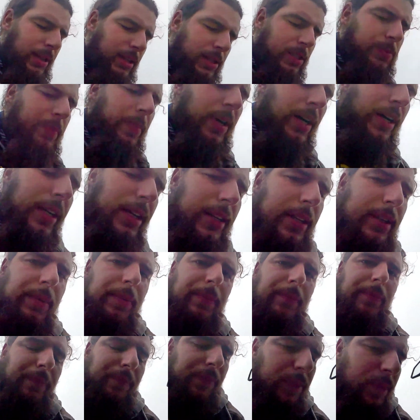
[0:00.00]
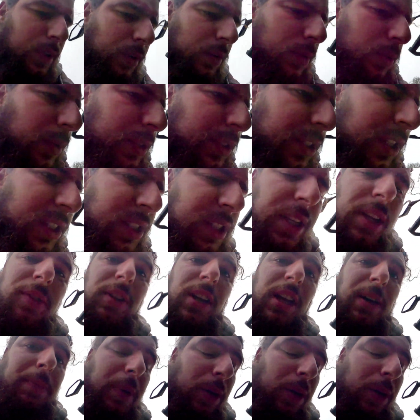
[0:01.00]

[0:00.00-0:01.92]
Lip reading: this bike, which is no cup